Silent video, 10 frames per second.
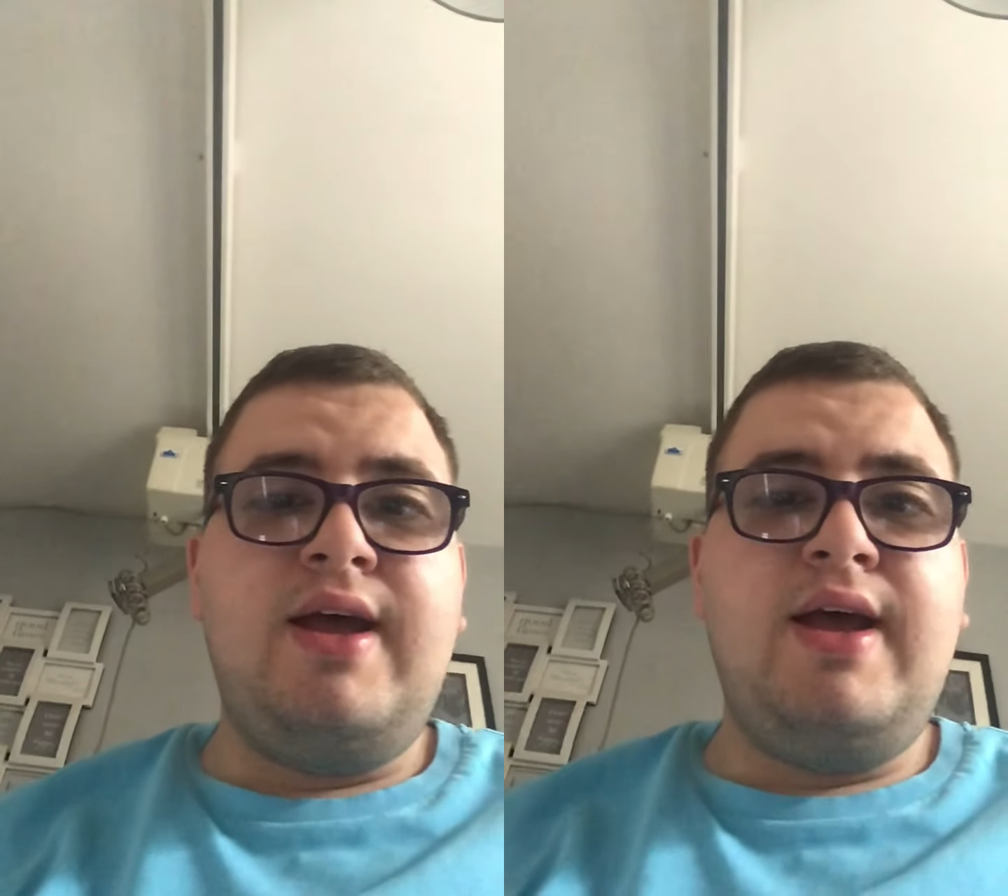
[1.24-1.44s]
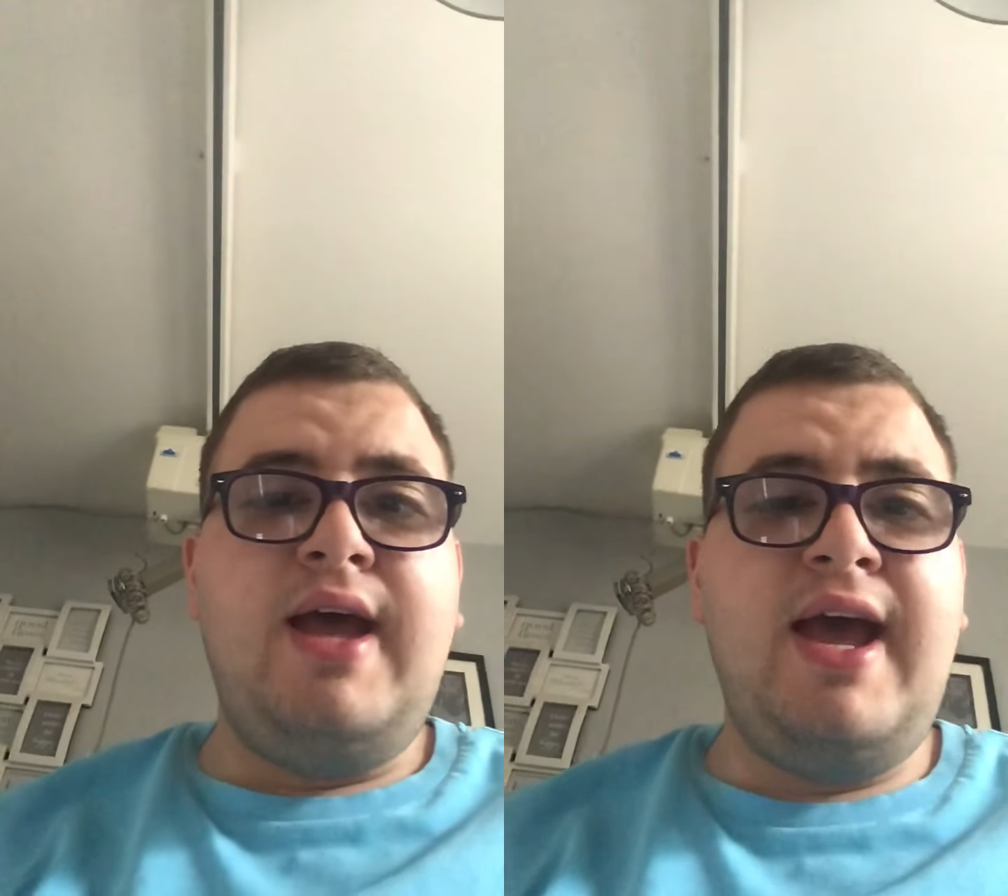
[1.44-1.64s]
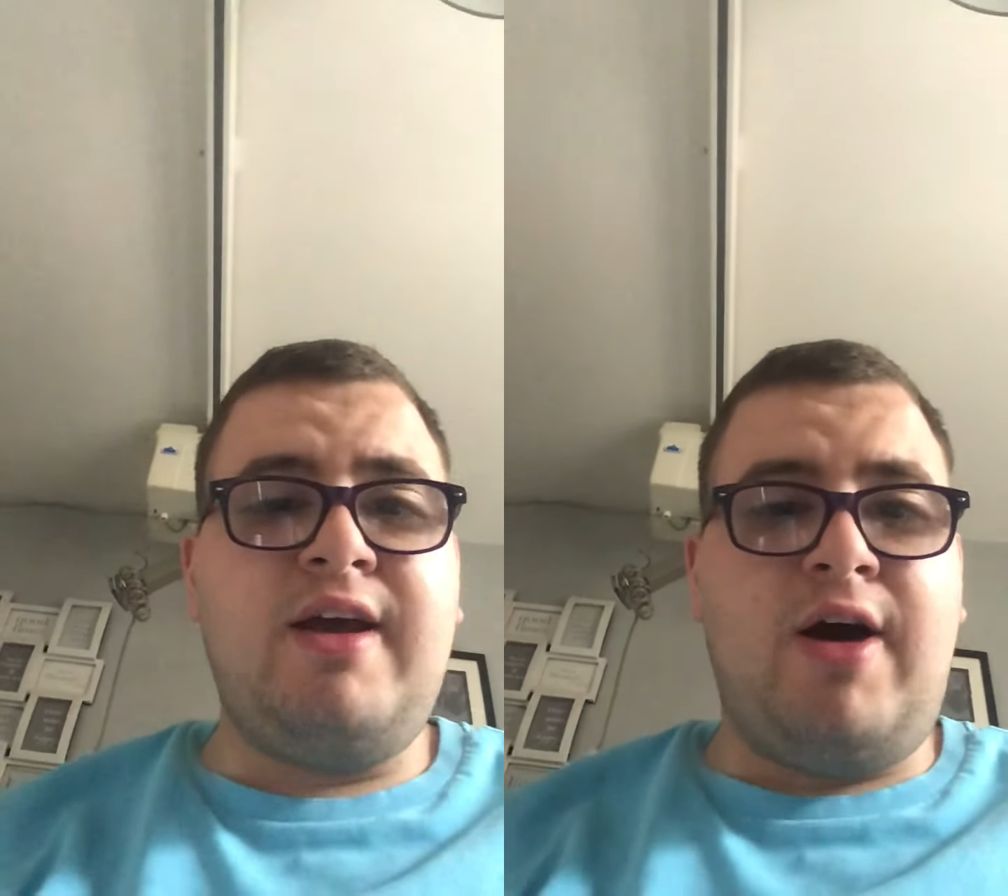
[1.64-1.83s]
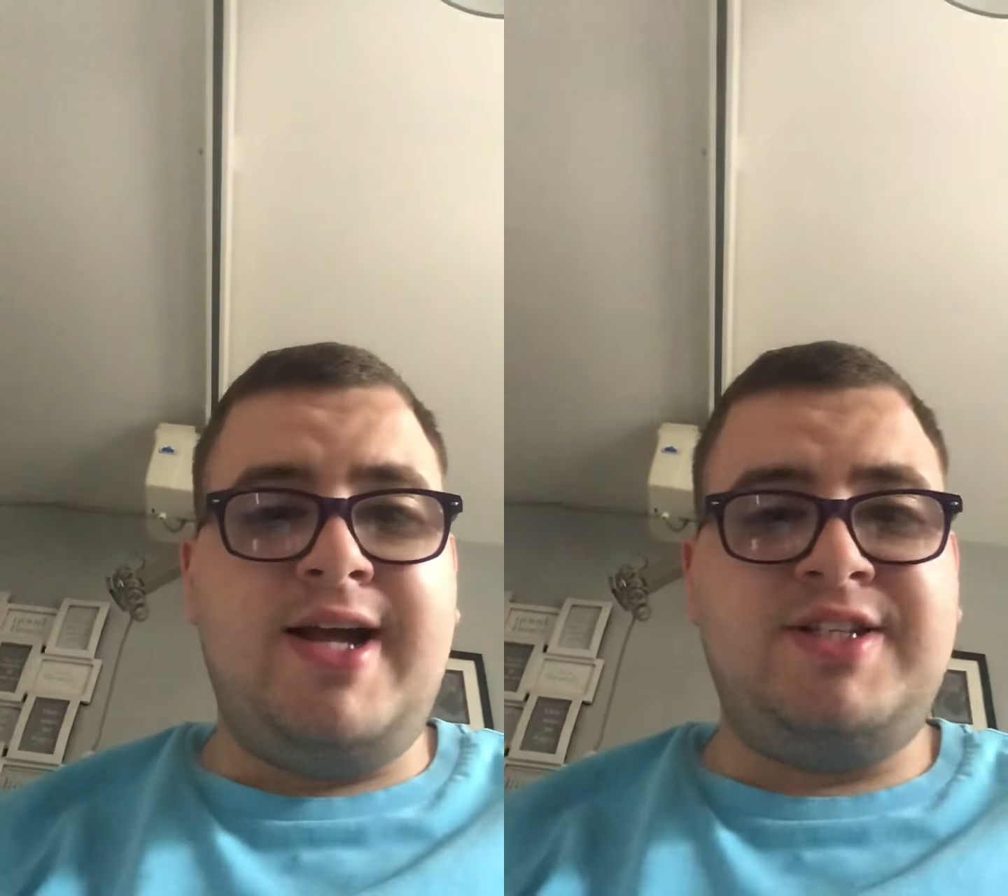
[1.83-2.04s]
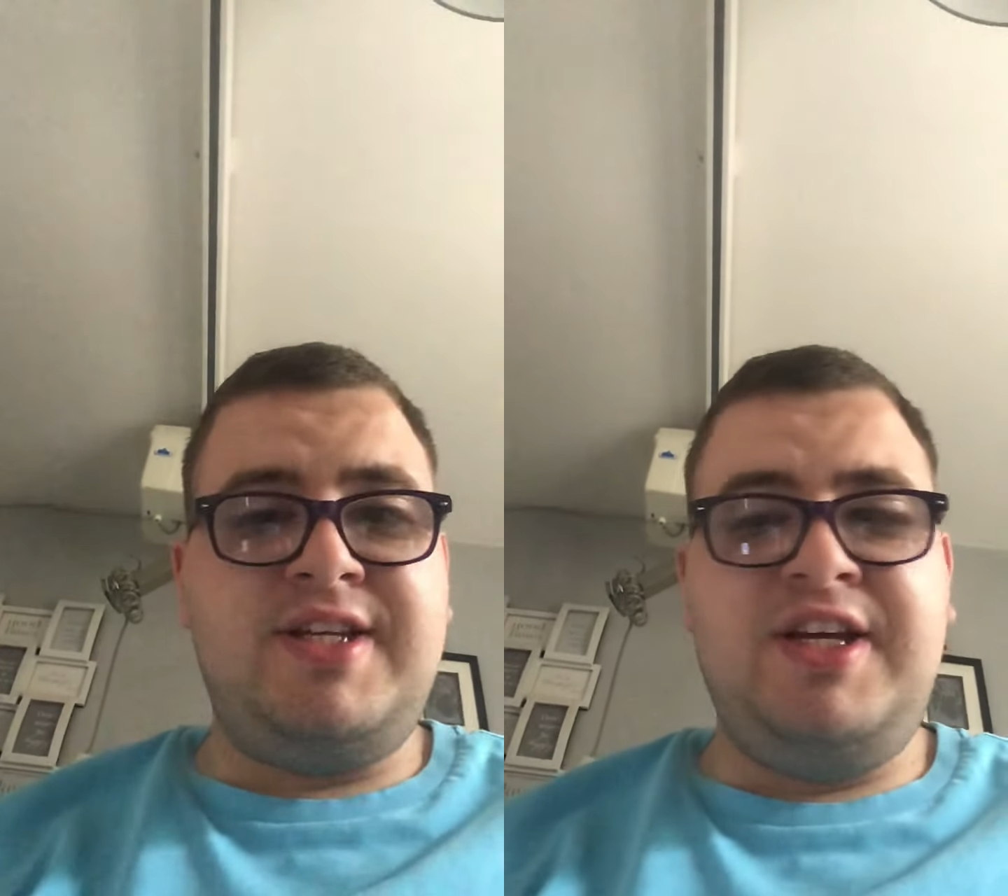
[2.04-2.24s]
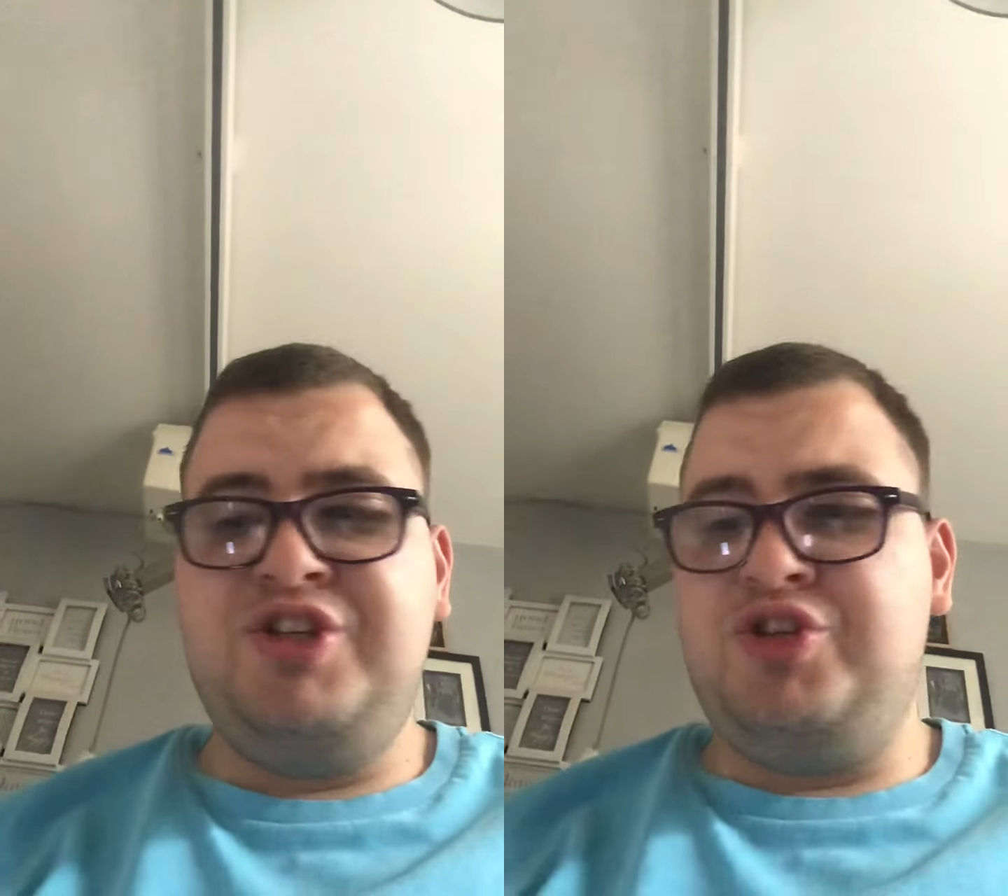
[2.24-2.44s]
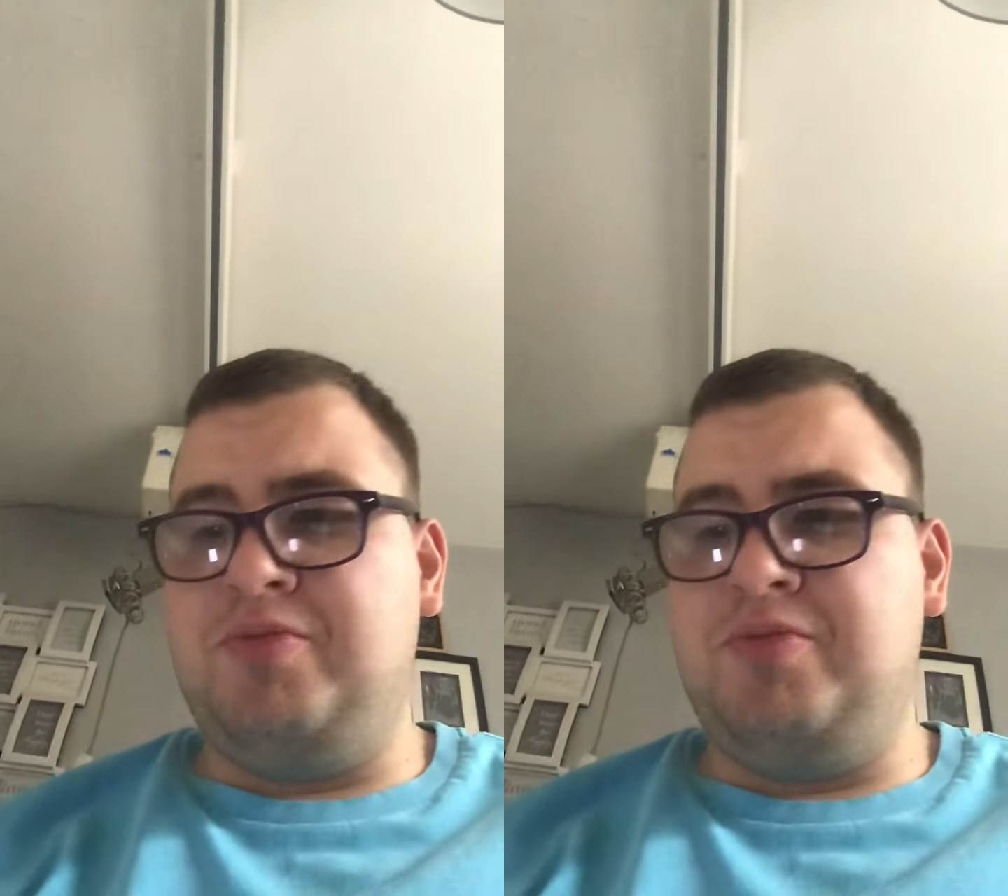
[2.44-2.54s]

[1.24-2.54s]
Hey guys, it's your